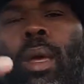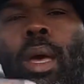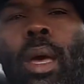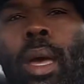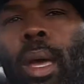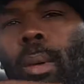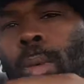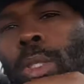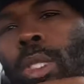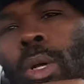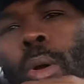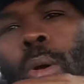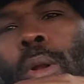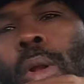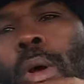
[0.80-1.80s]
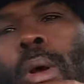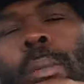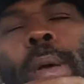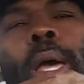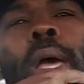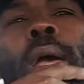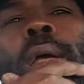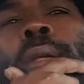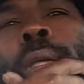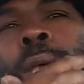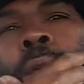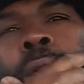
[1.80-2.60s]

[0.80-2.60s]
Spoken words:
Hey, what's going on, man?